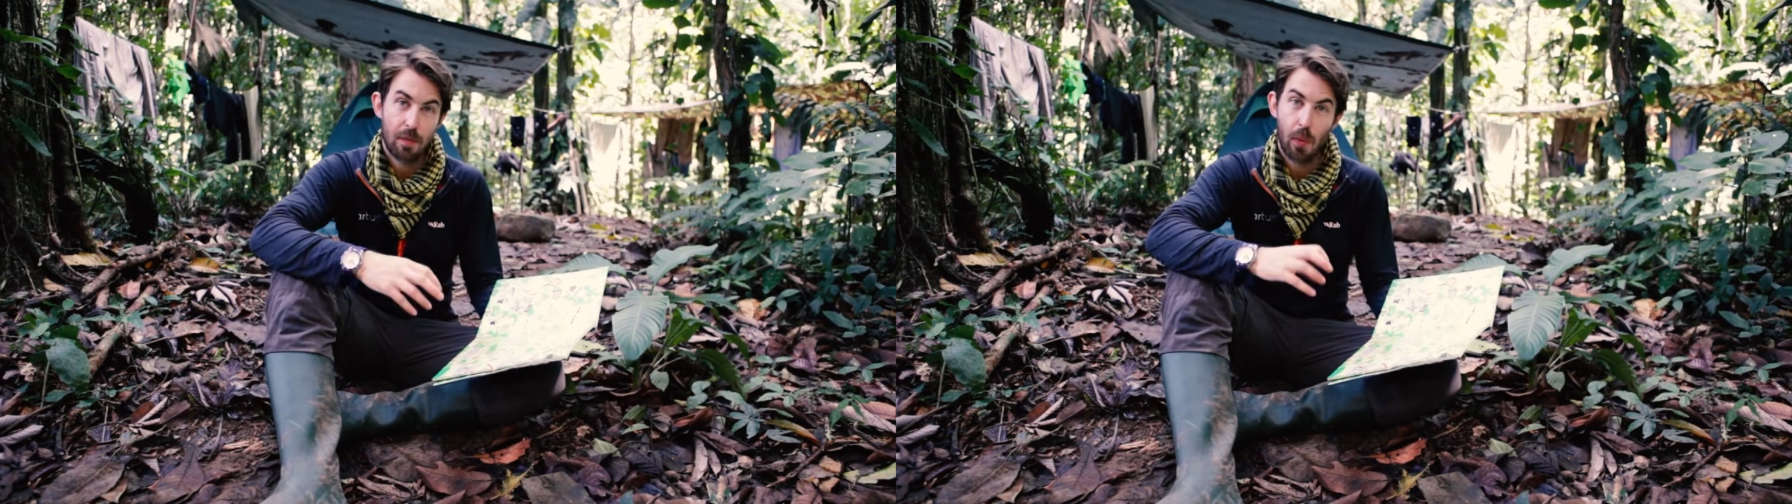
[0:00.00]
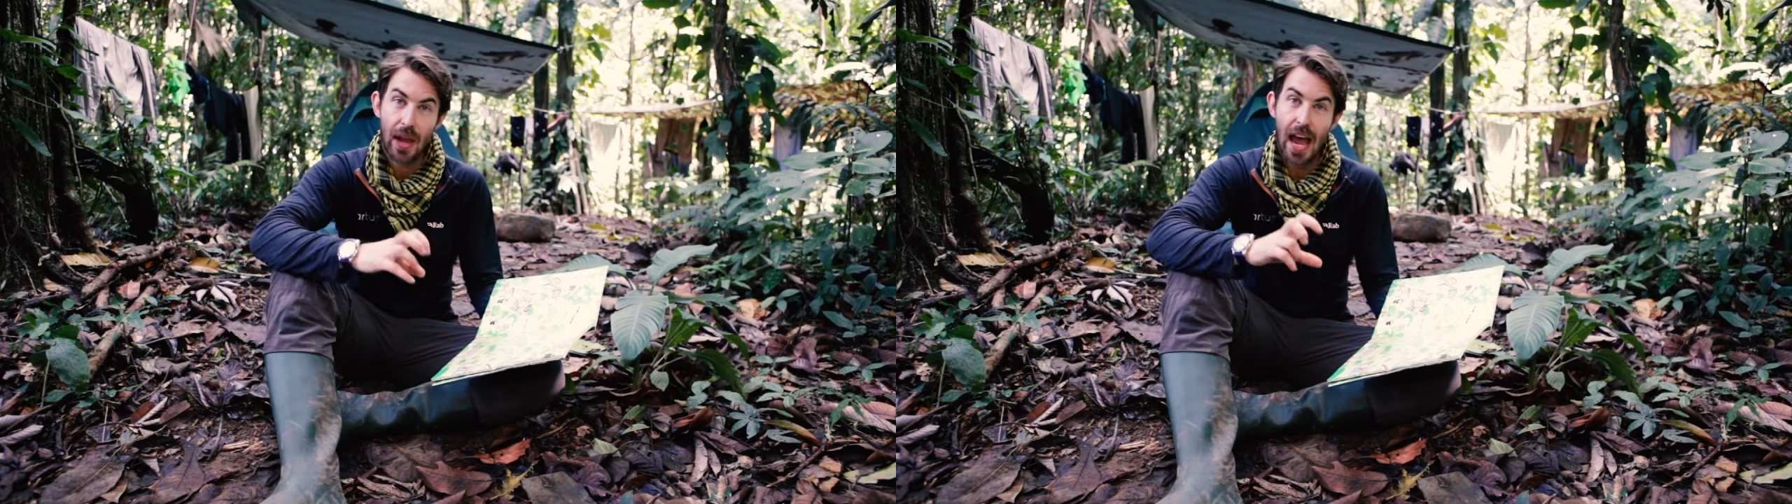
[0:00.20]

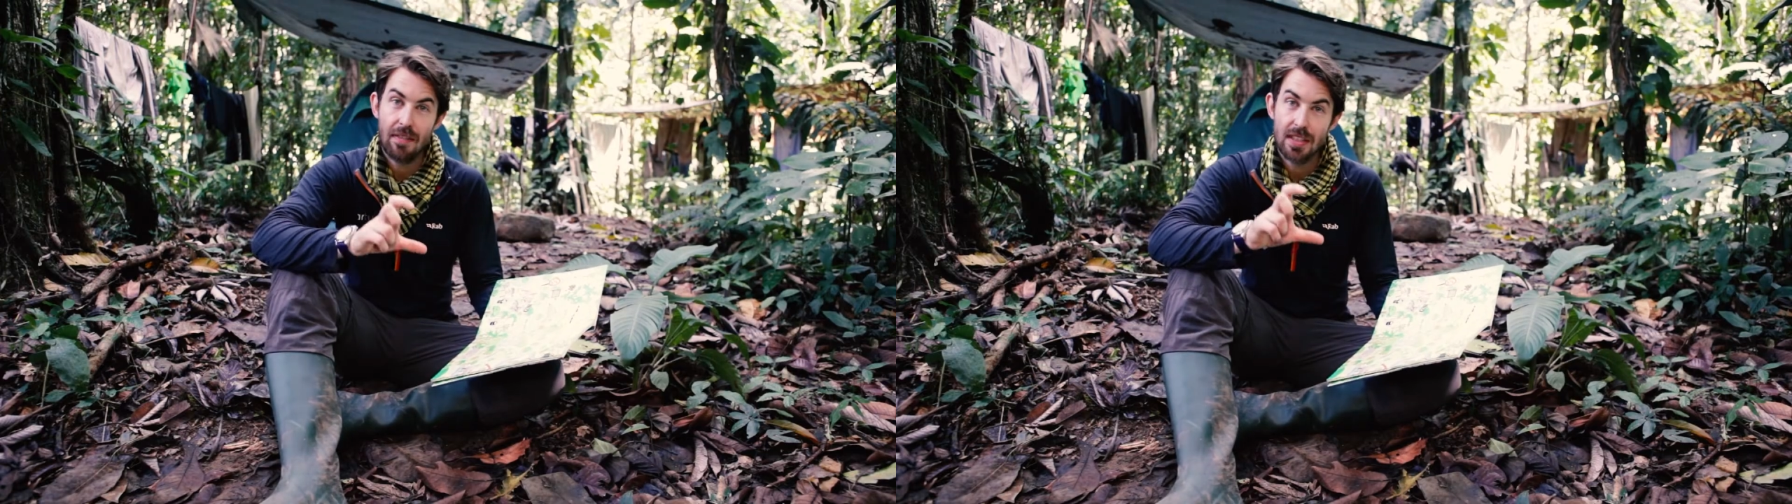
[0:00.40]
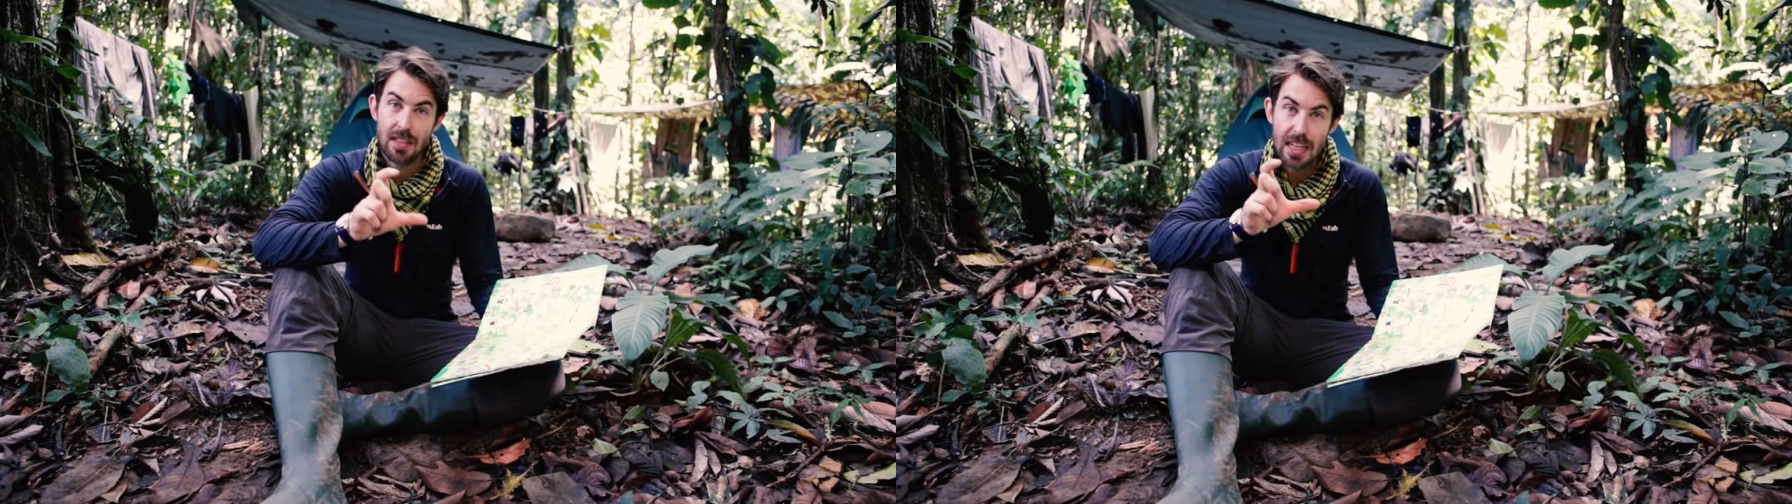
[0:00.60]
We
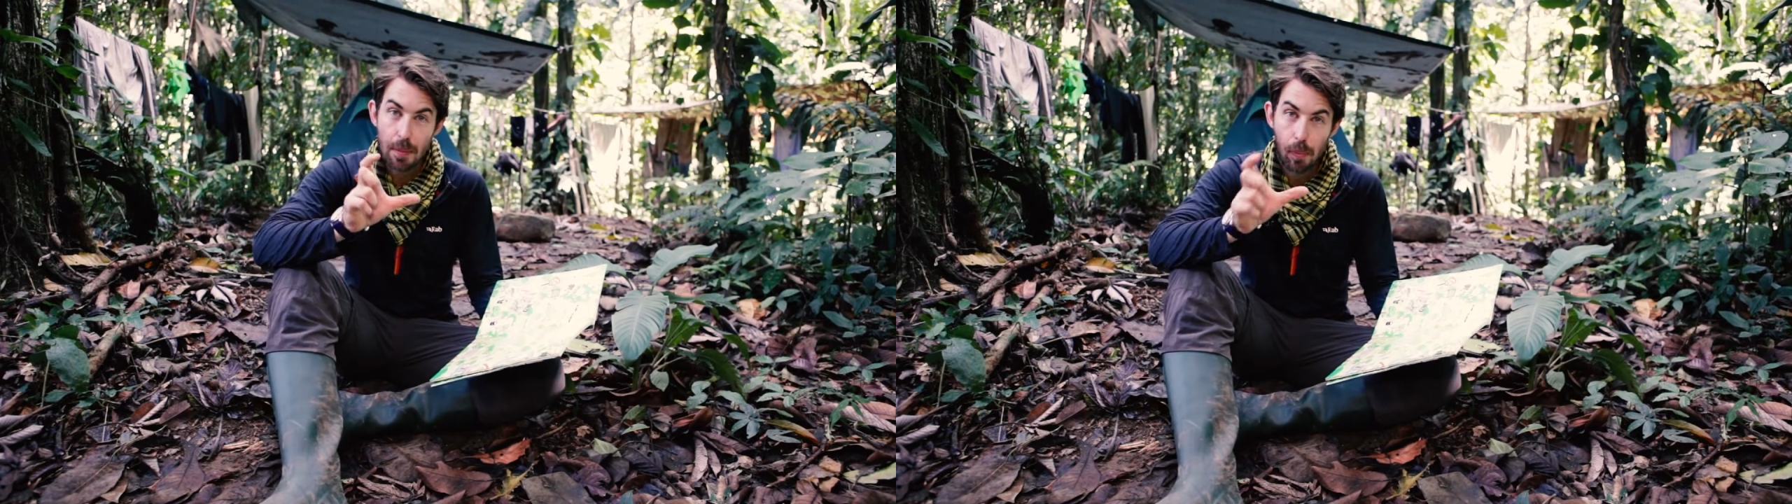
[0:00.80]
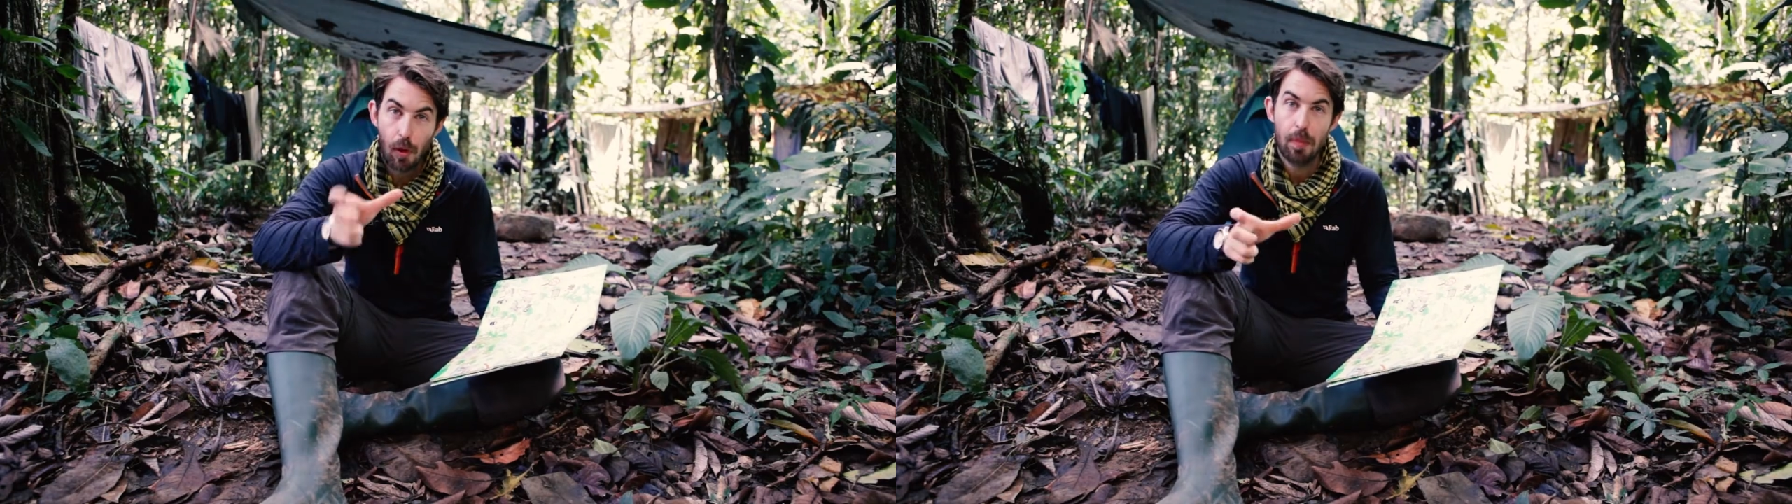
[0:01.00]
haven't seen a
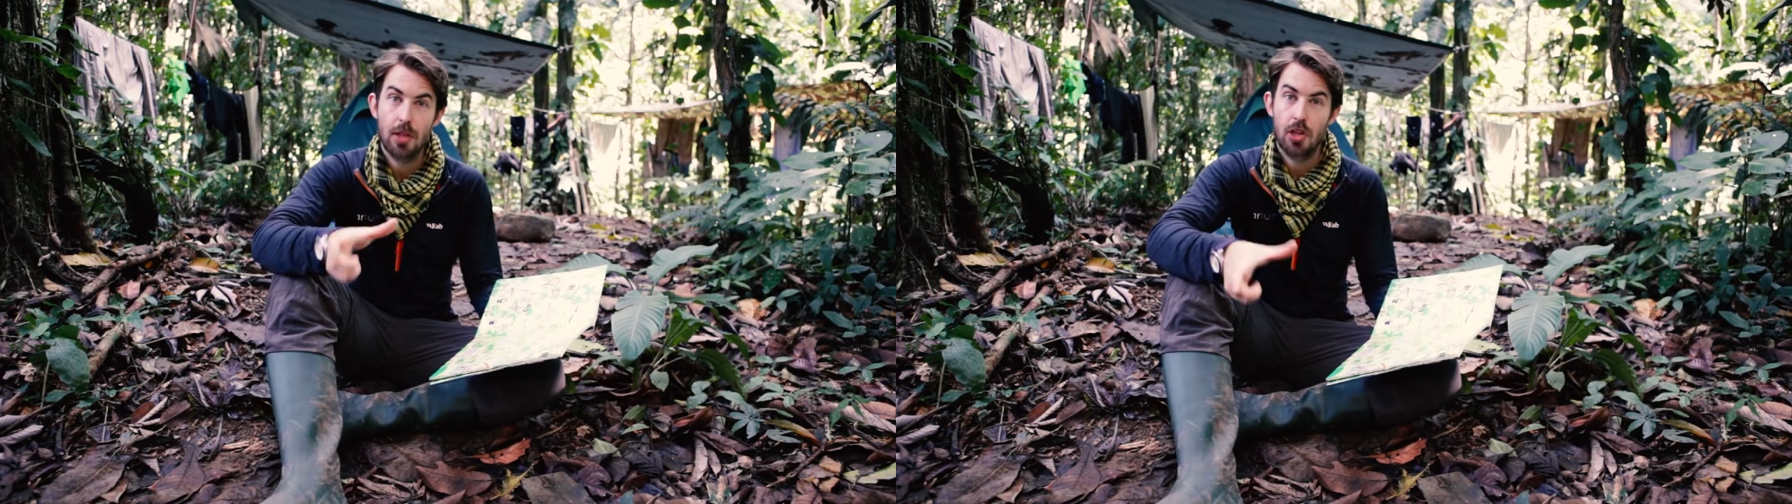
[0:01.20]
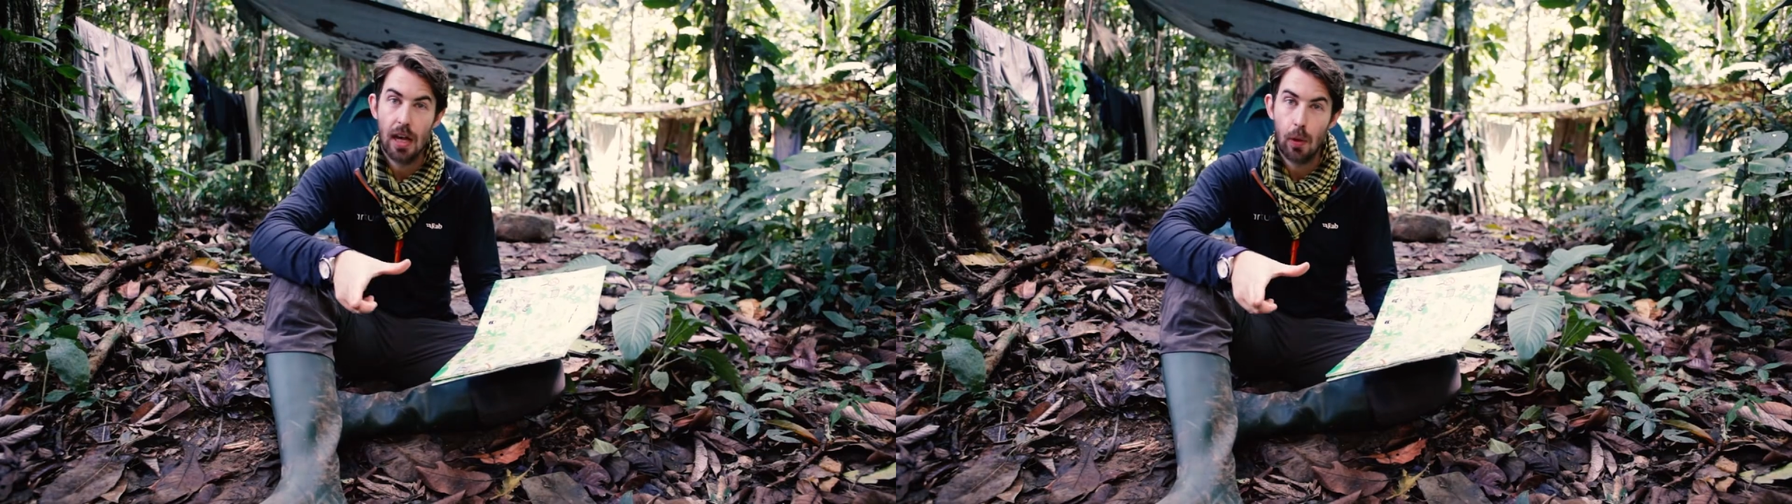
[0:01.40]
proper
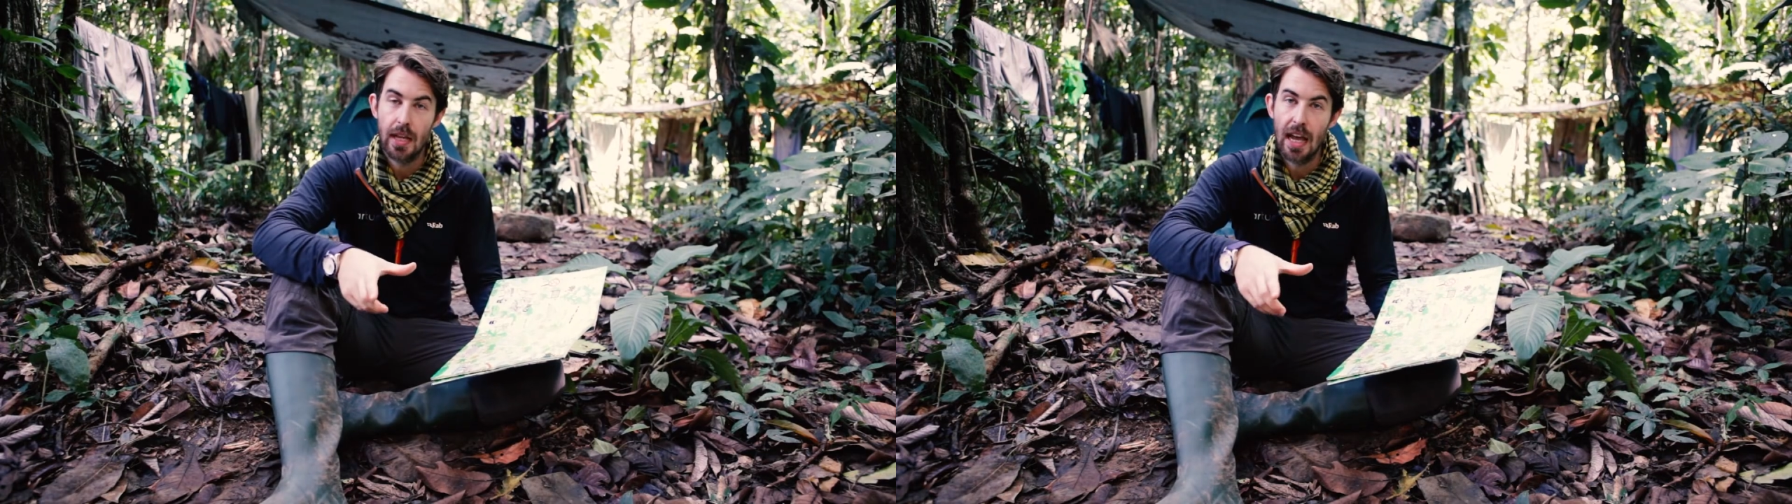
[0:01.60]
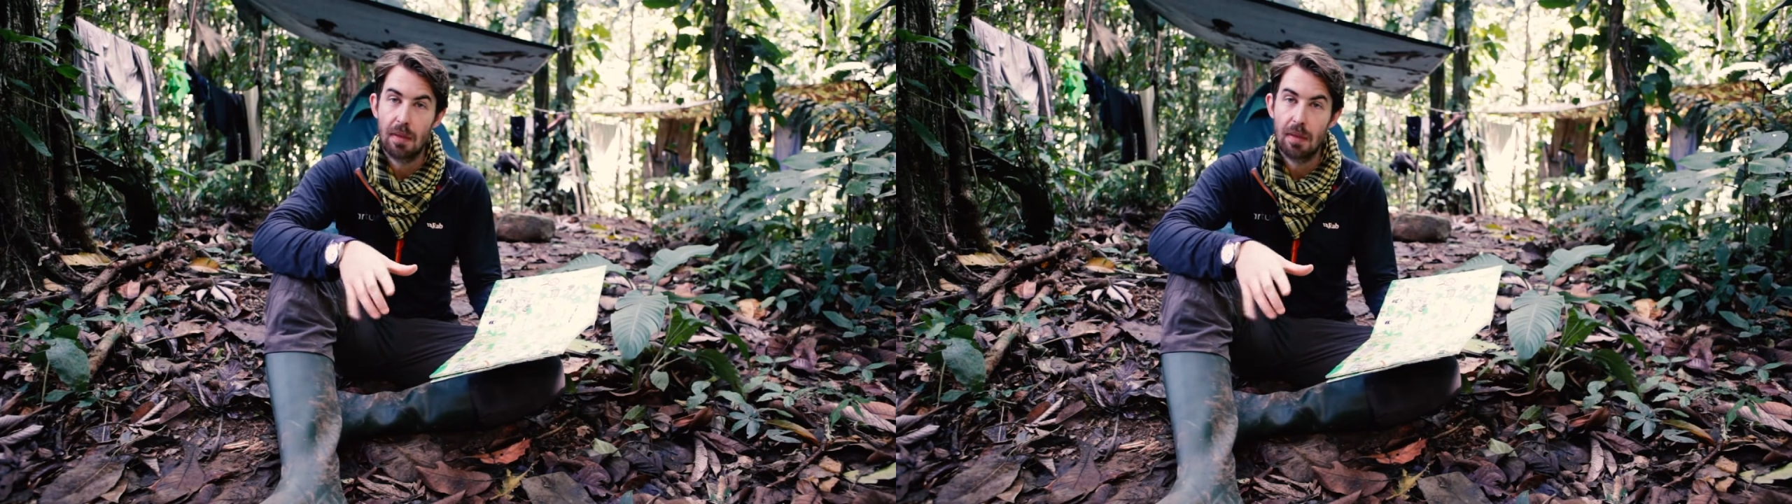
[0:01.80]
jaguar yet,